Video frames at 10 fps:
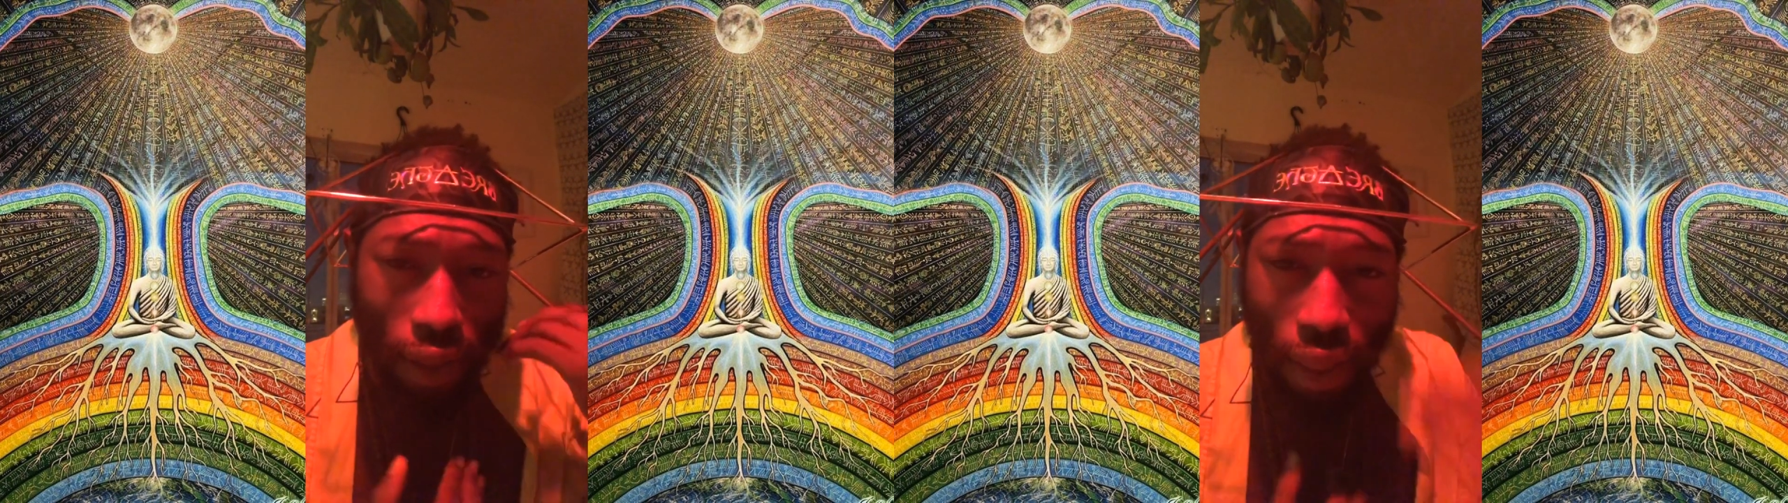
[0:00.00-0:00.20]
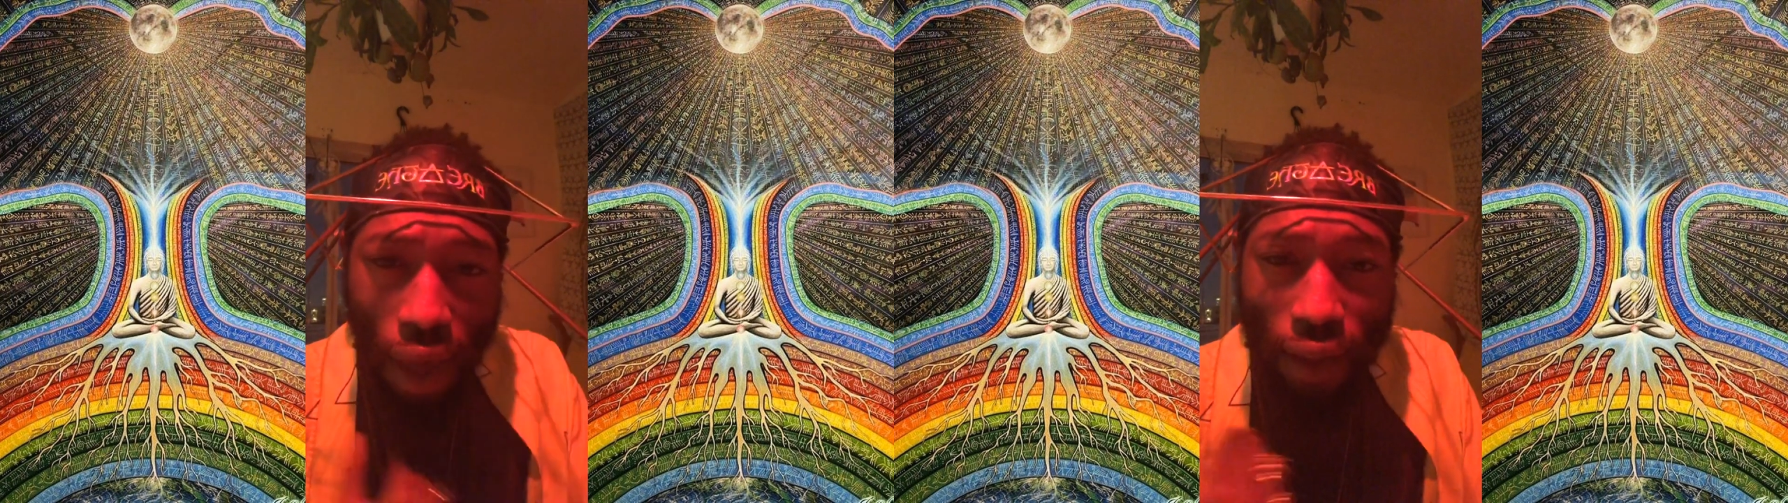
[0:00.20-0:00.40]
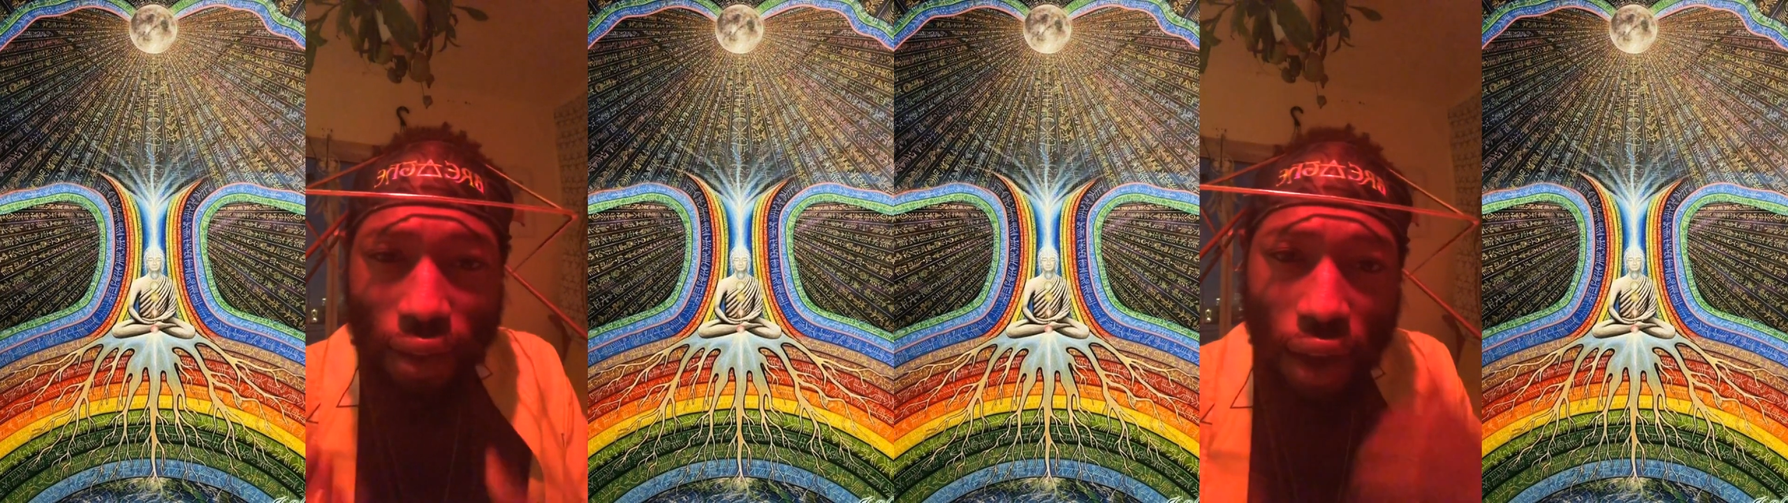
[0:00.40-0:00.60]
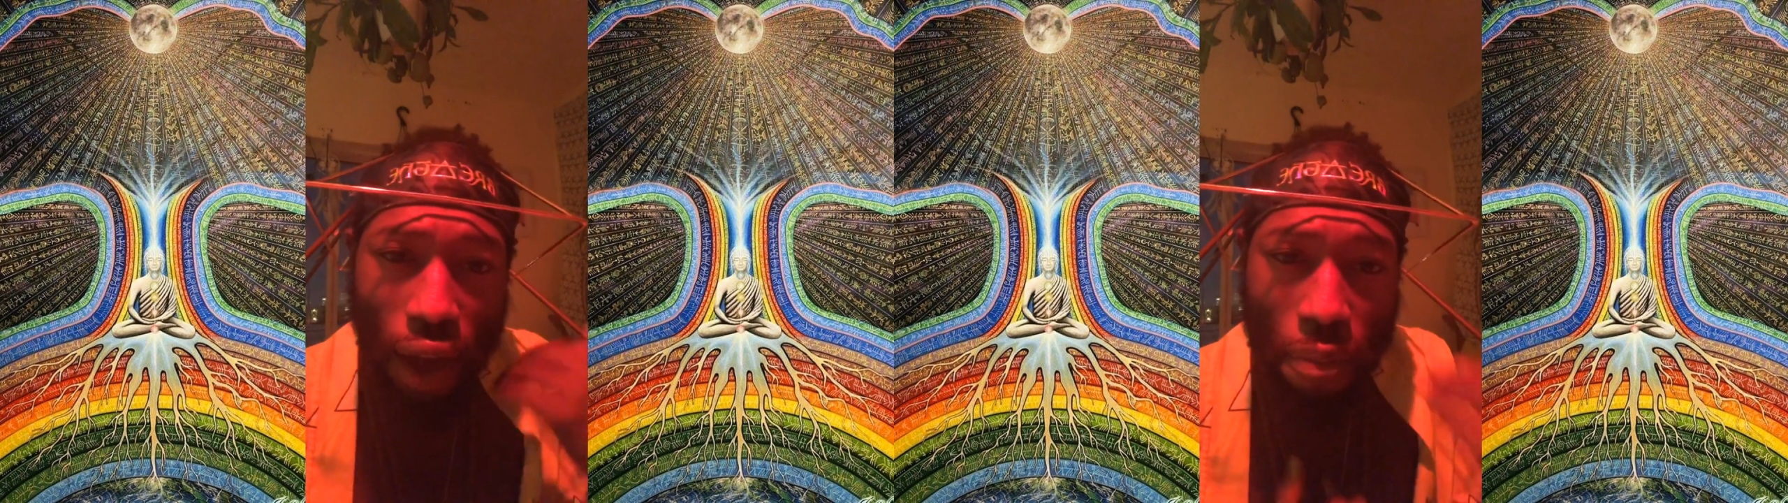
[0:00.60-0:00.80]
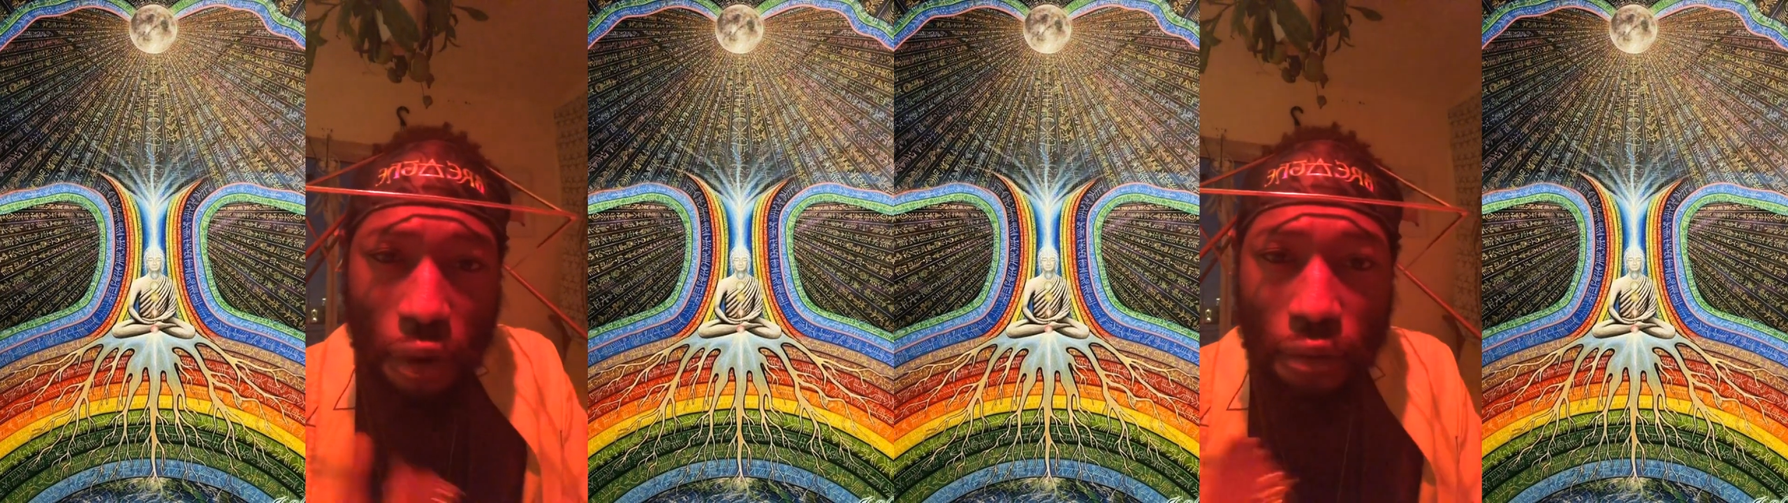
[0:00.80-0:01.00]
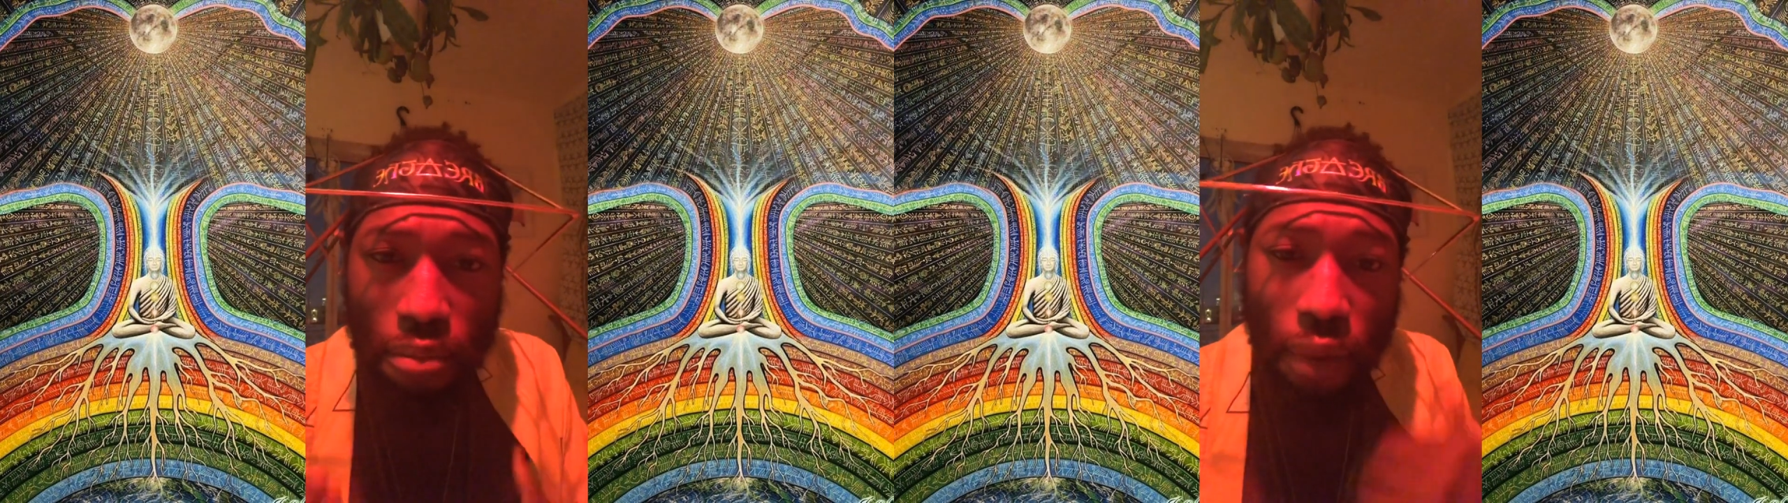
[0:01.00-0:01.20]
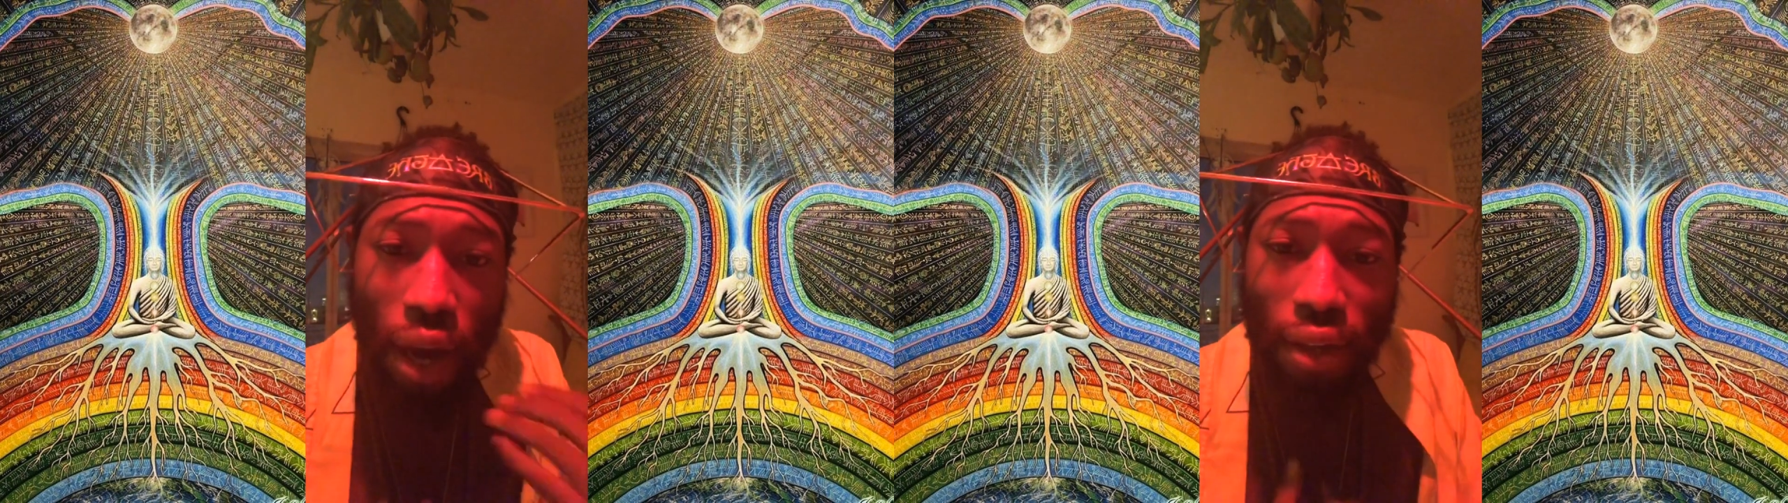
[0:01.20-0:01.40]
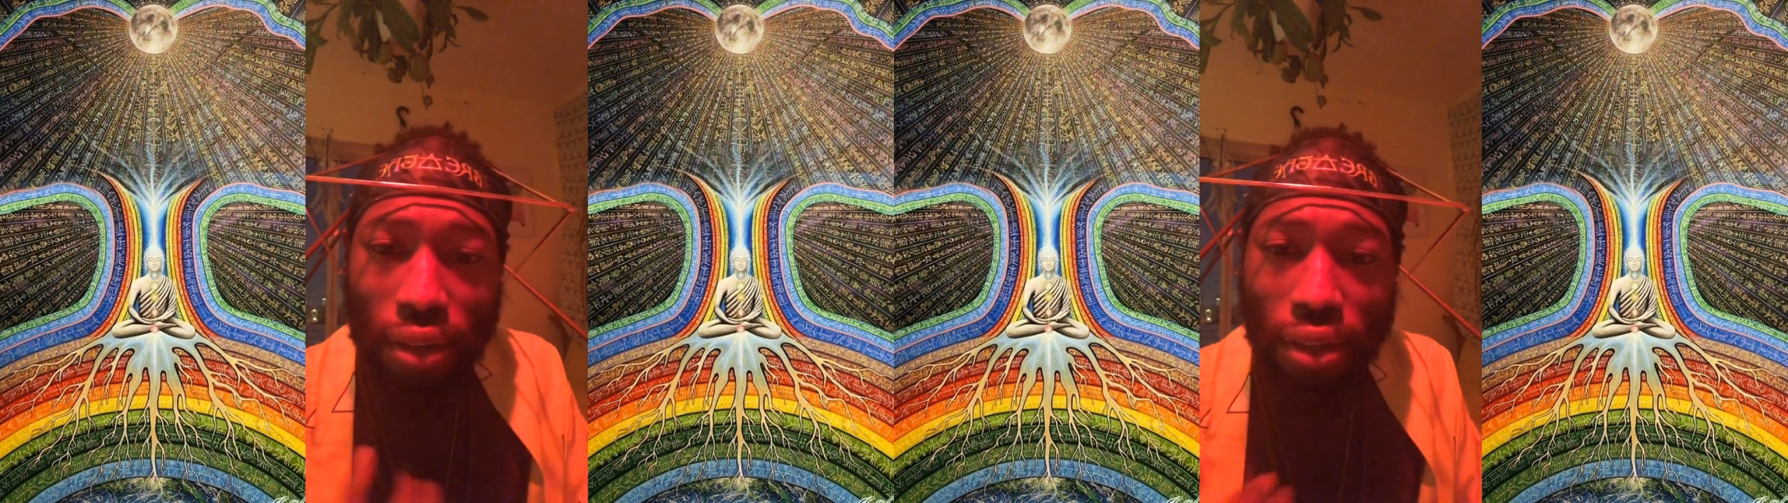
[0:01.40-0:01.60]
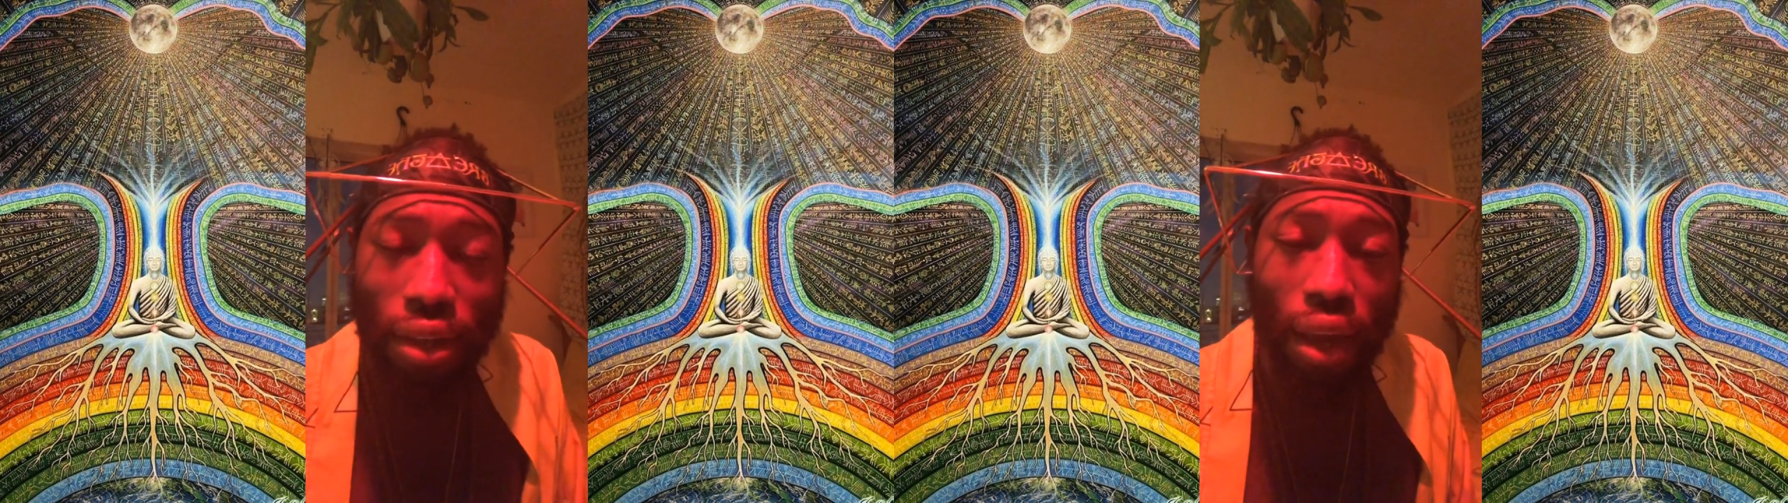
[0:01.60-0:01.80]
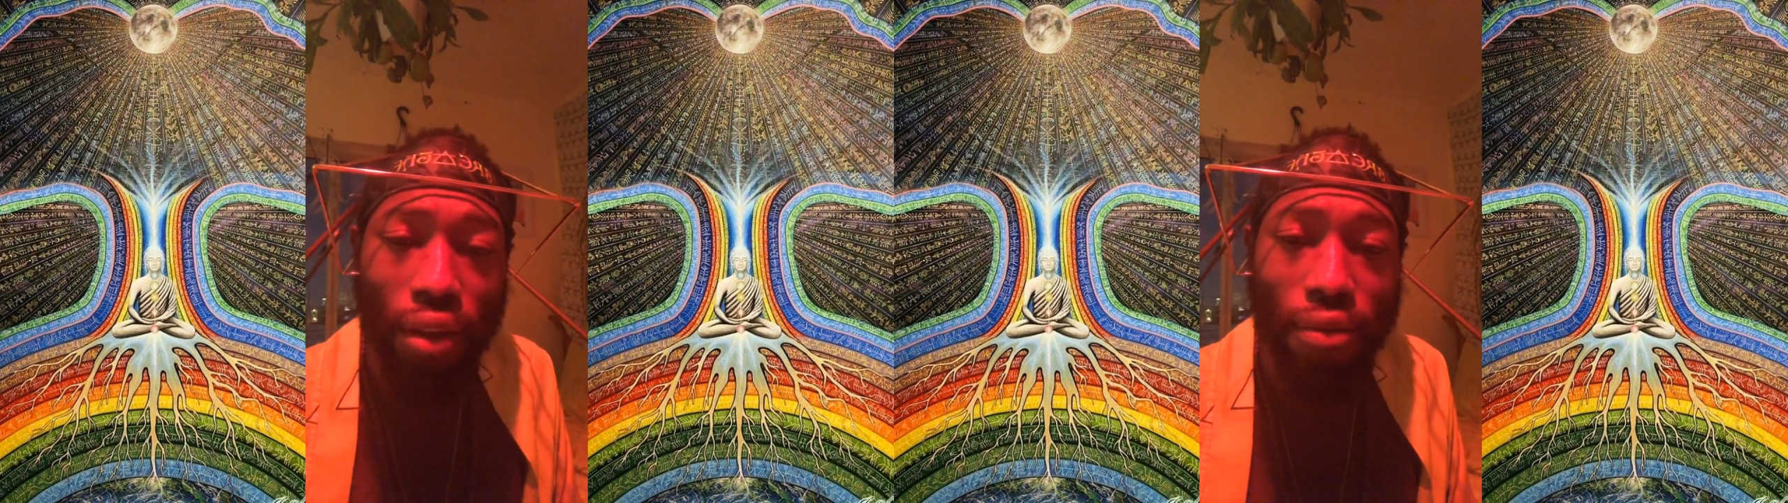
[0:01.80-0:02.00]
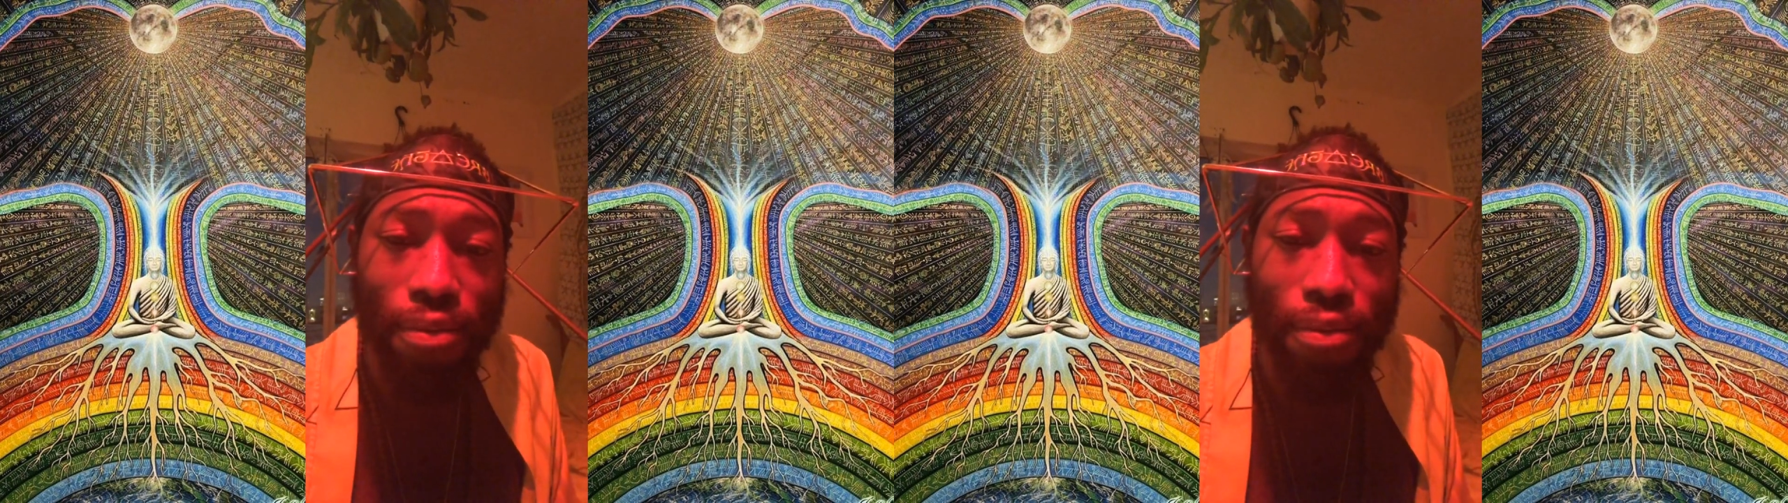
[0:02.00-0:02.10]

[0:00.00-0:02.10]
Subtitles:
That type of mindset